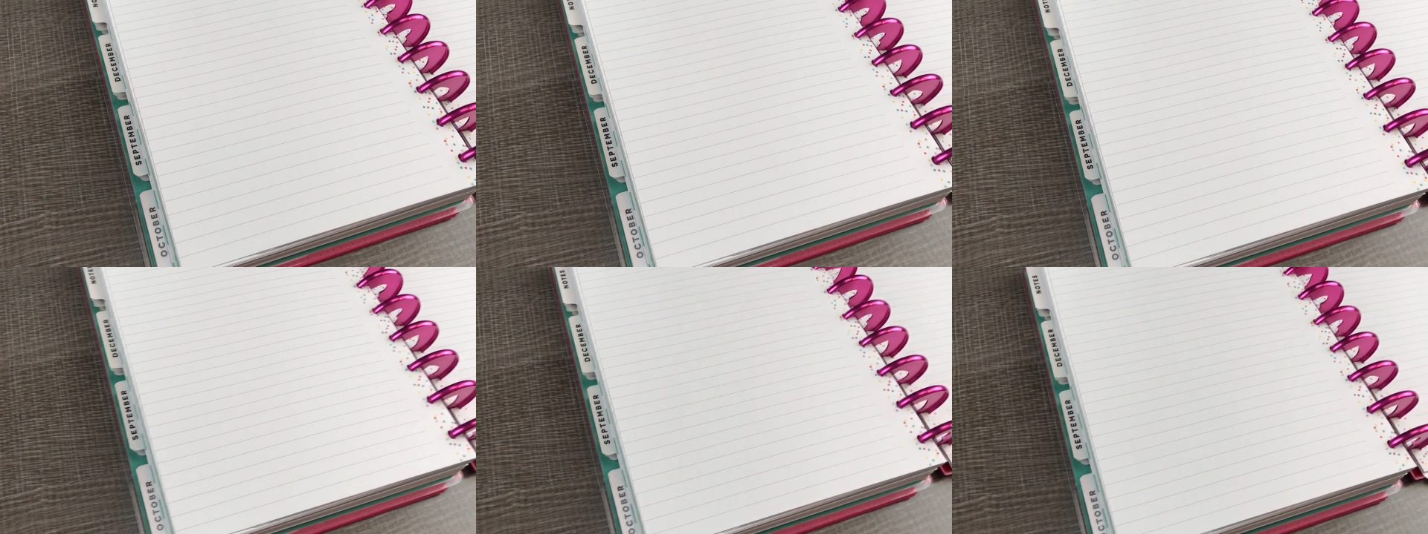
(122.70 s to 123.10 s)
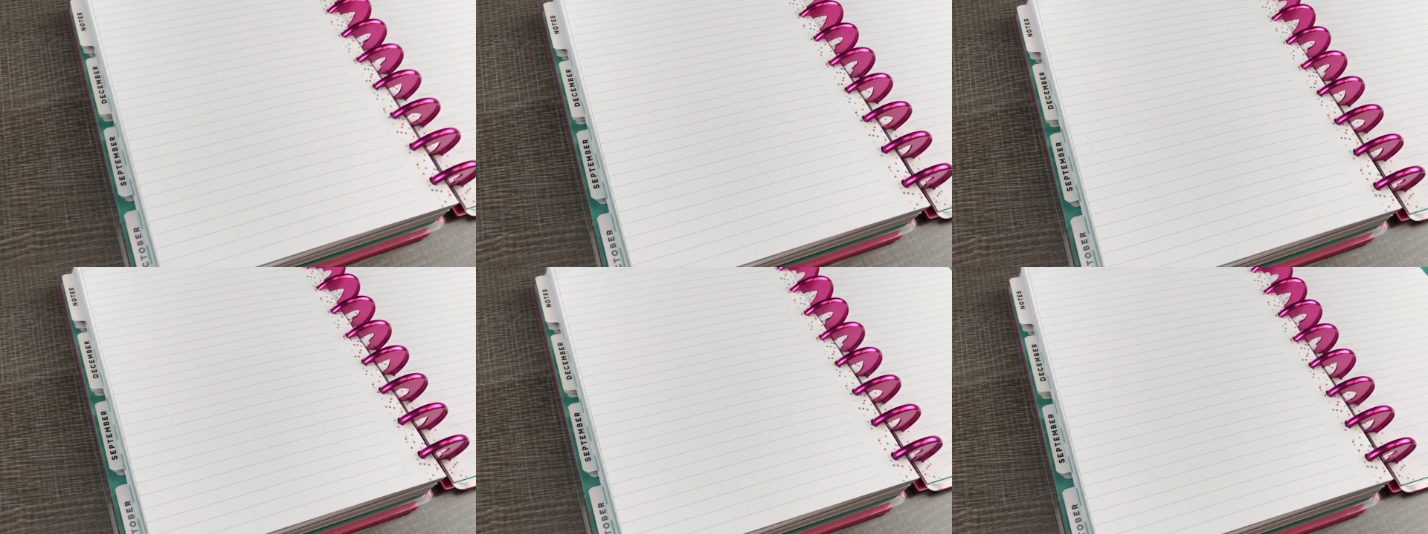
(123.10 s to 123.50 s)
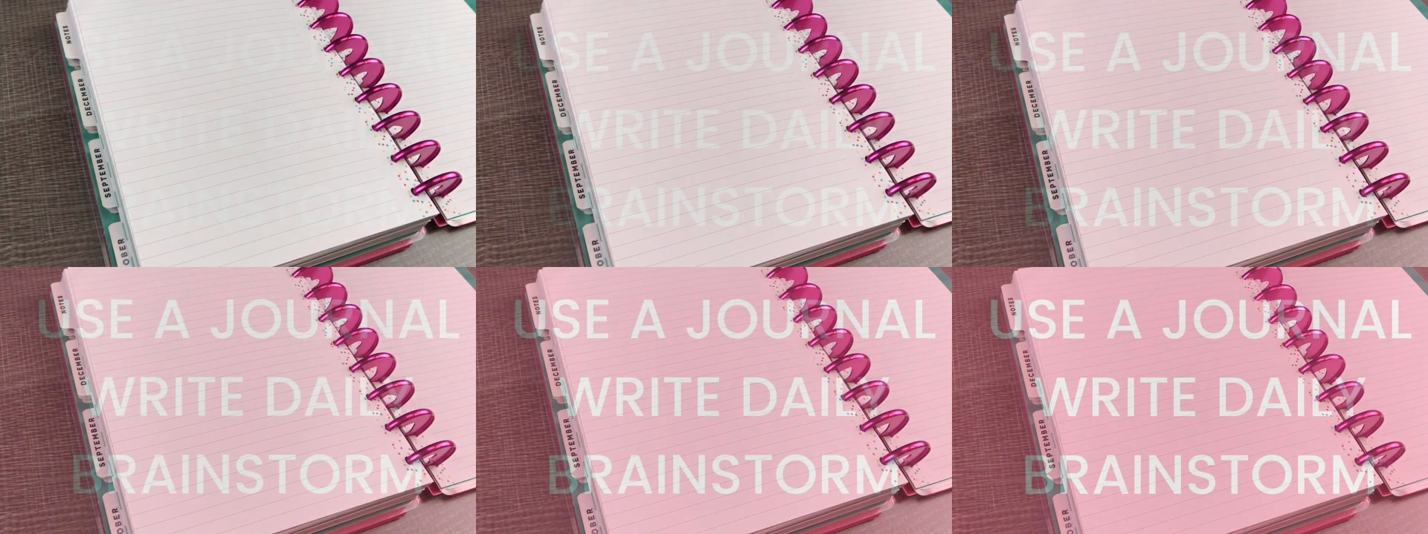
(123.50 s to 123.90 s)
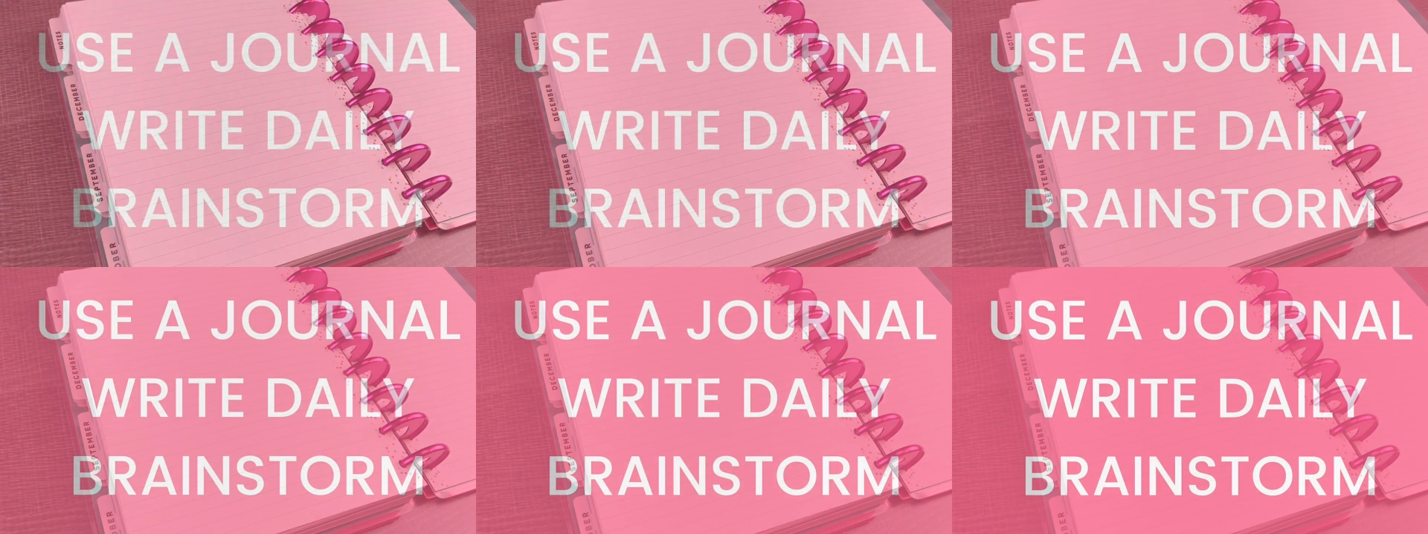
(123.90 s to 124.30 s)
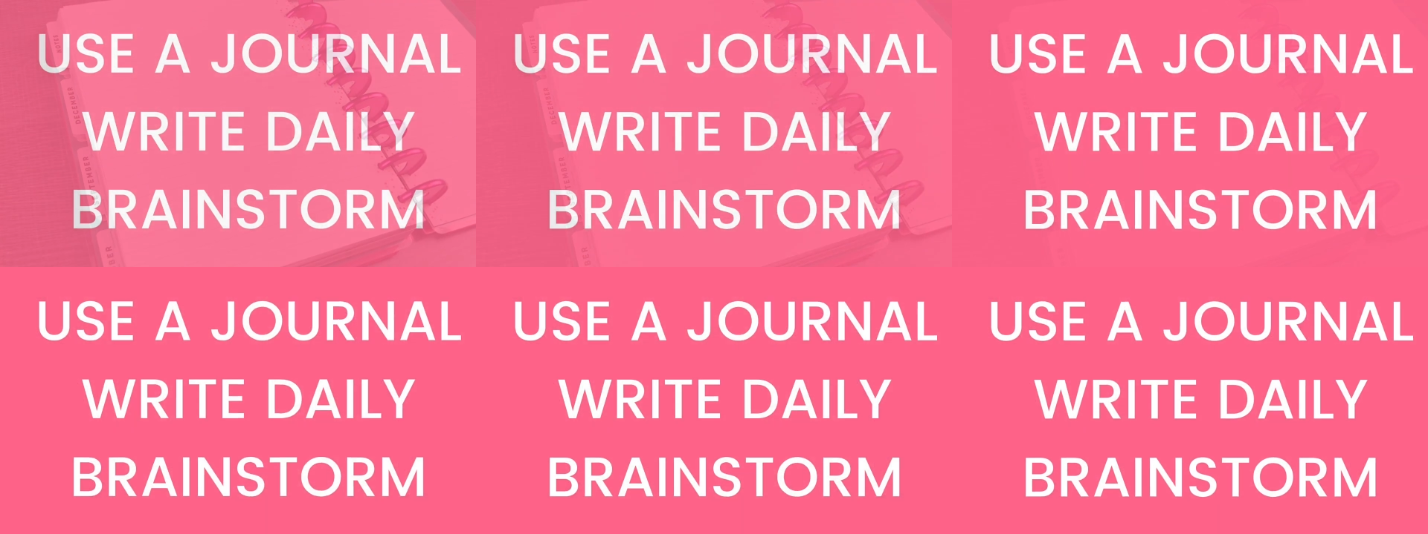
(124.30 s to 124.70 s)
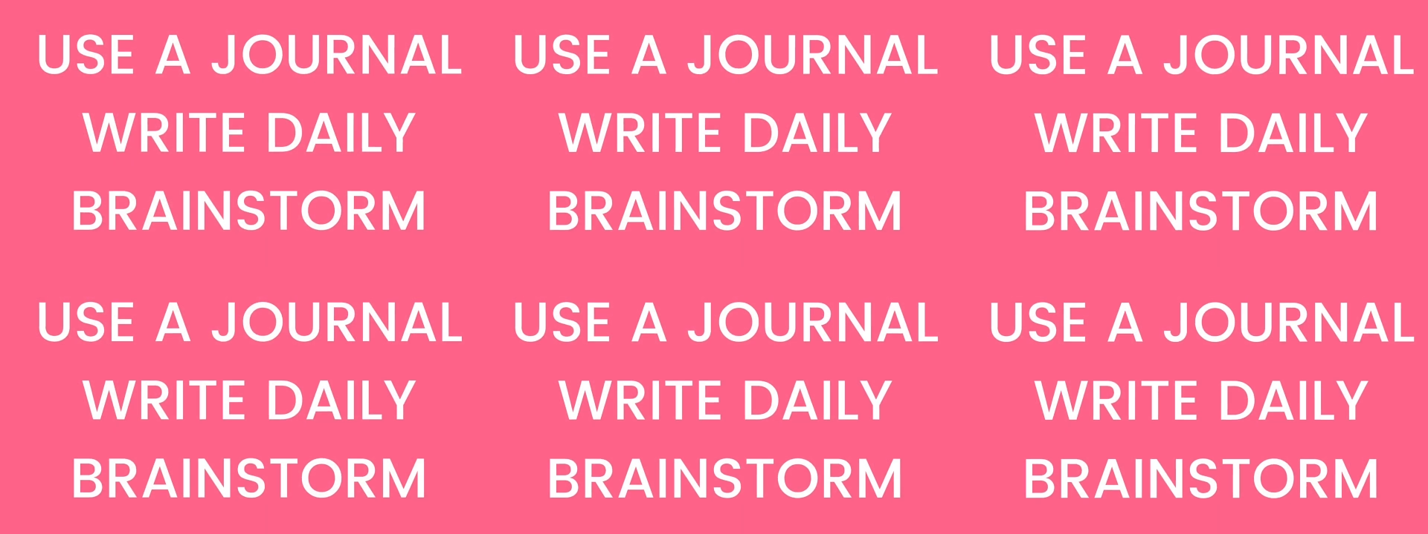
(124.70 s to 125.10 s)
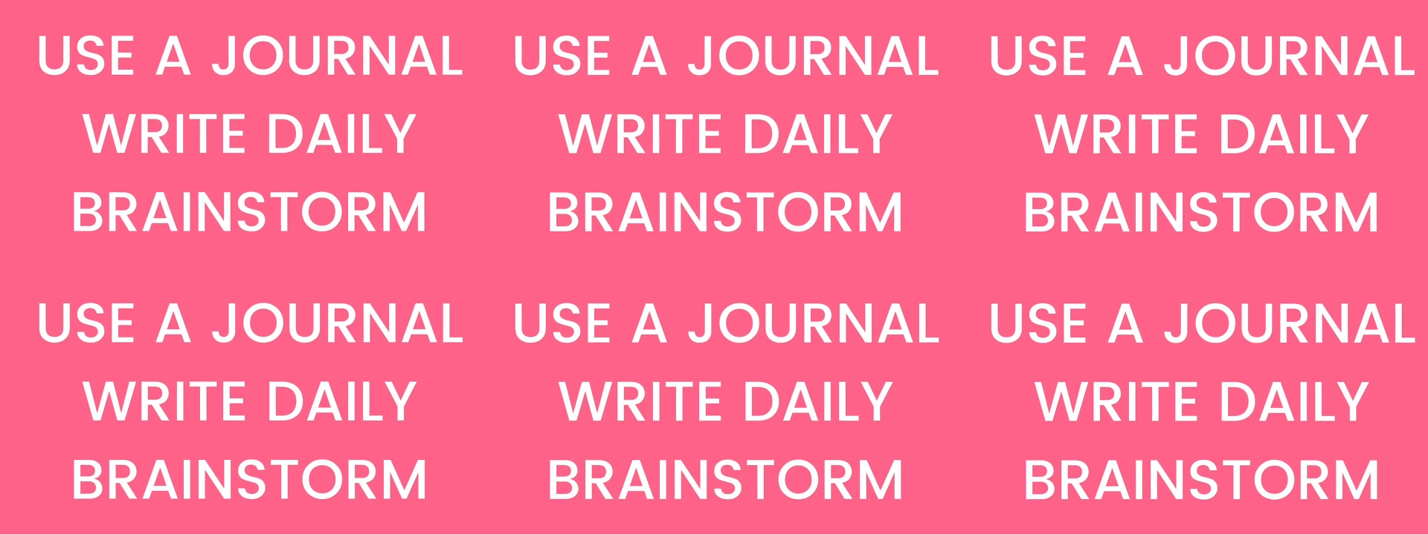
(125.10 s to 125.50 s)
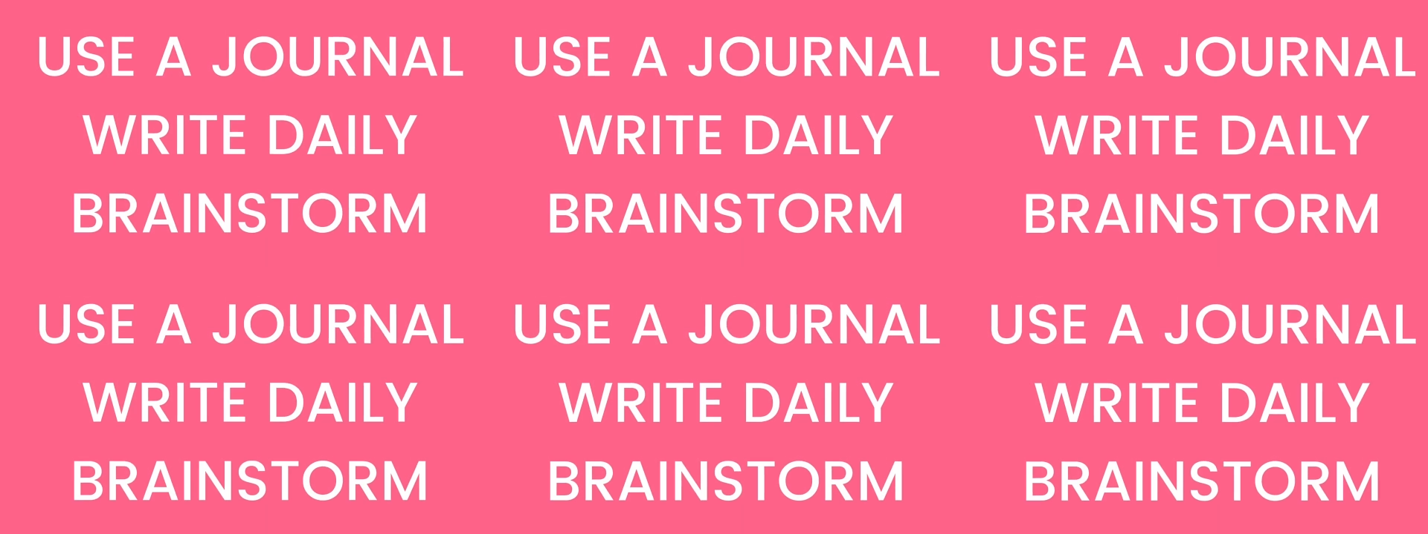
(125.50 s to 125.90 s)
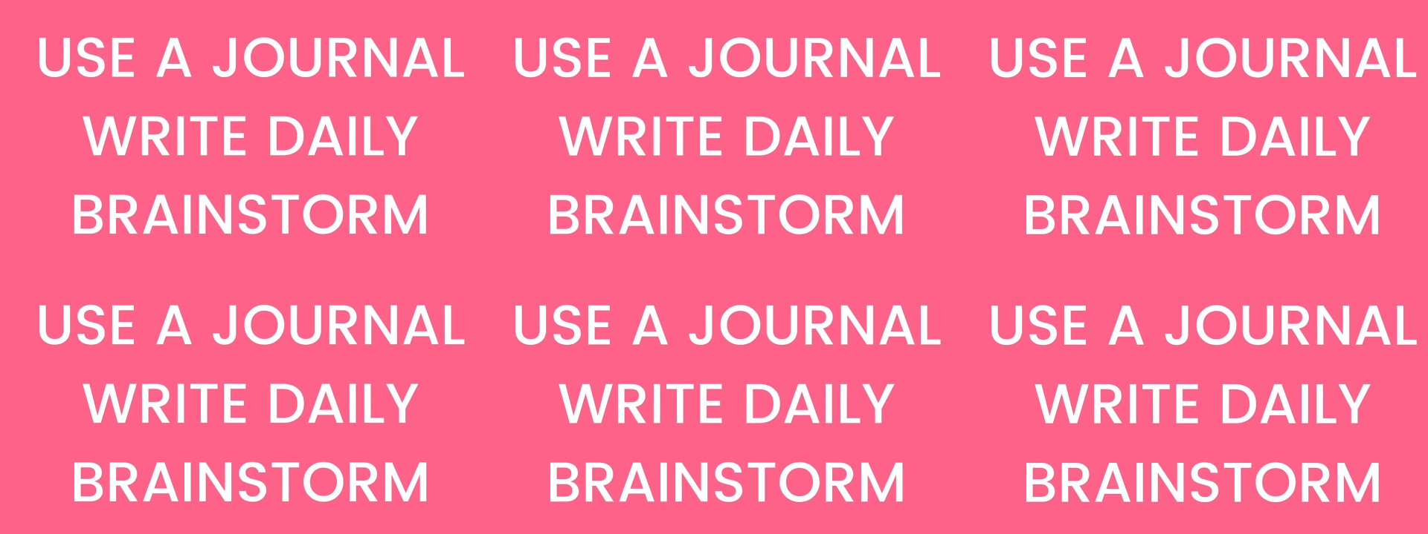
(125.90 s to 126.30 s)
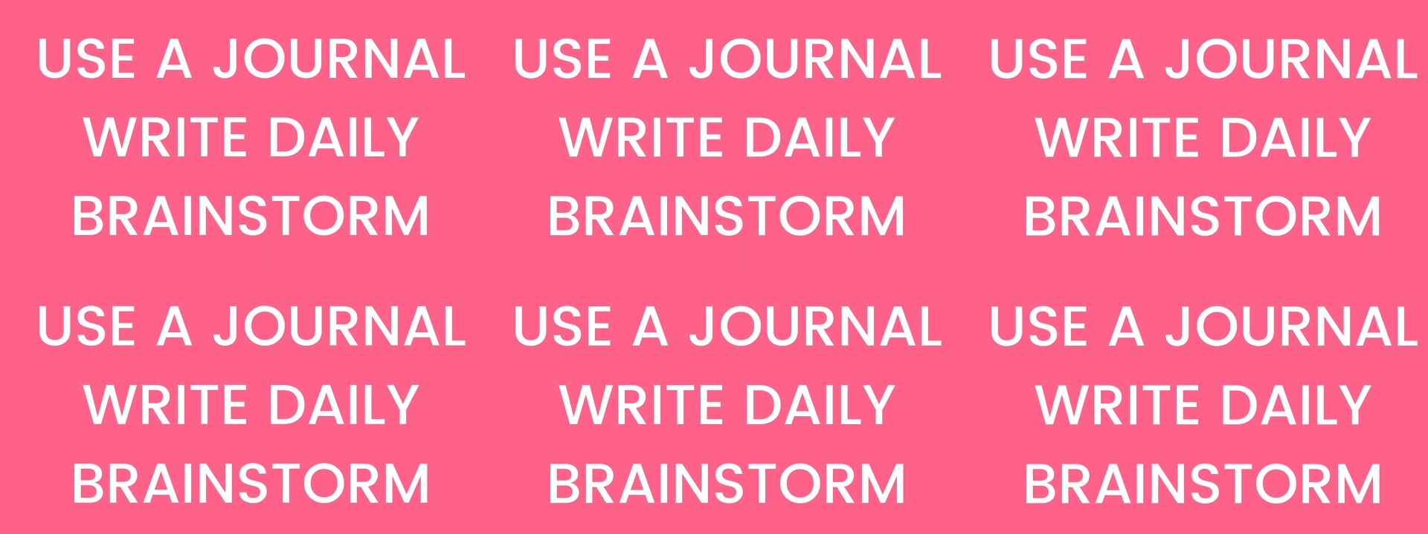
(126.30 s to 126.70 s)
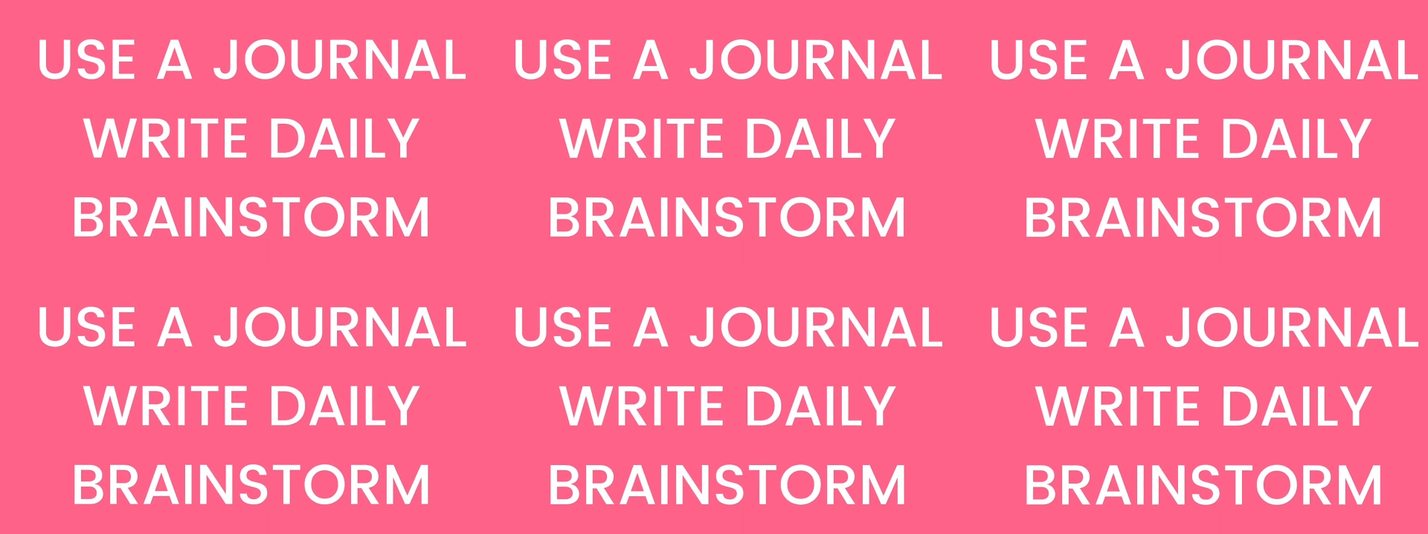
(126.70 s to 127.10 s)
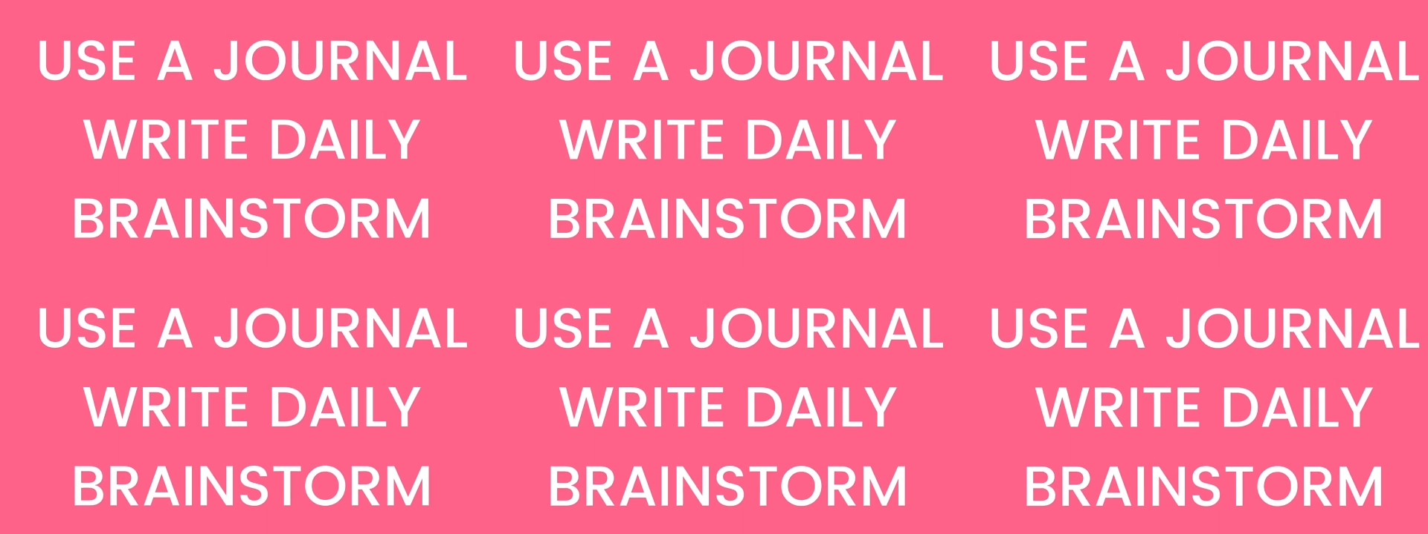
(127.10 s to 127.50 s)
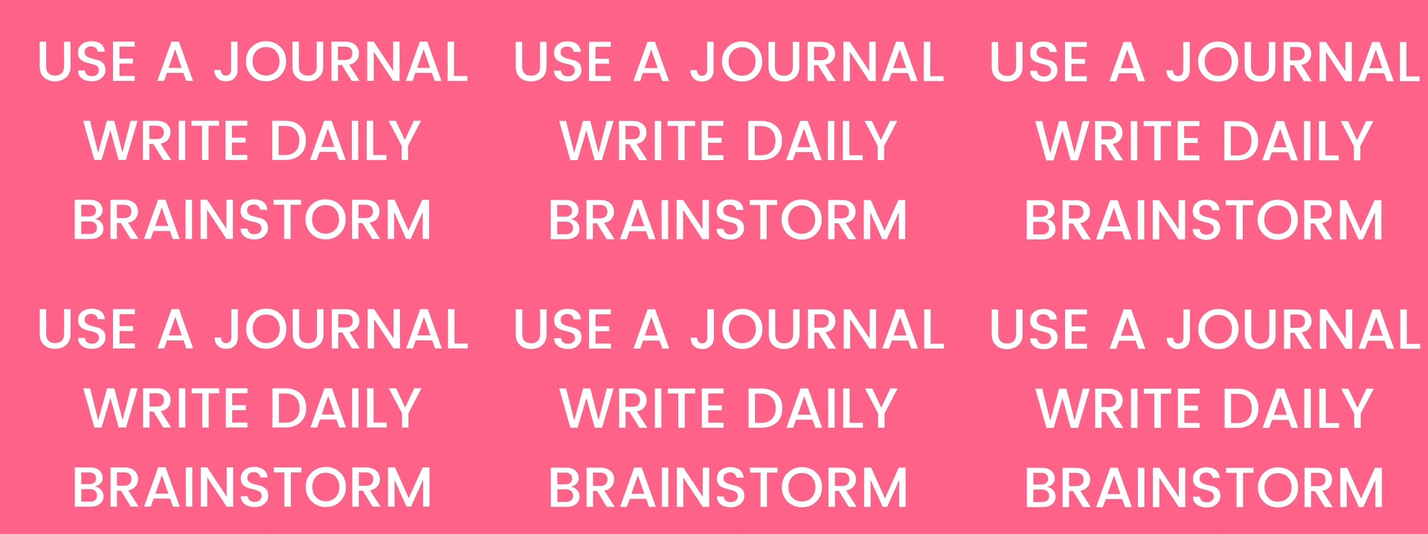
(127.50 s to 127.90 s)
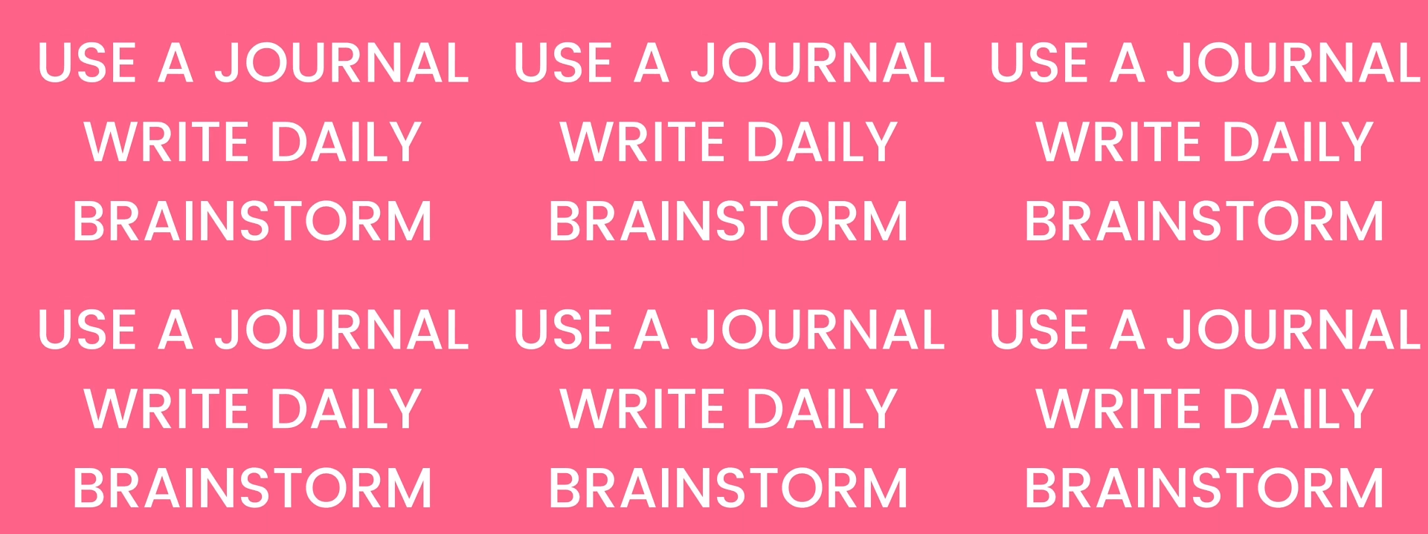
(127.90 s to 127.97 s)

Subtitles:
Nobody's mouth can be seen.